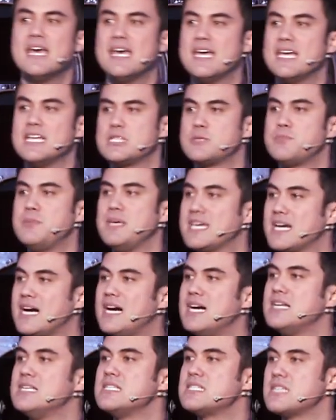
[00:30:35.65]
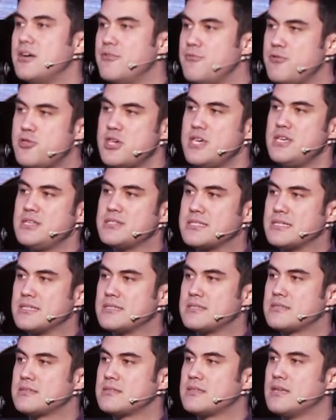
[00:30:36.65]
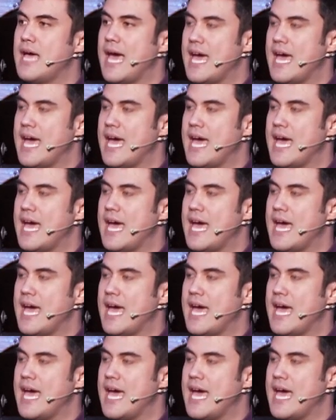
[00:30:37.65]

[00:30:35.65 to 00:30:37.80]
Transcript: It's because of Jesus.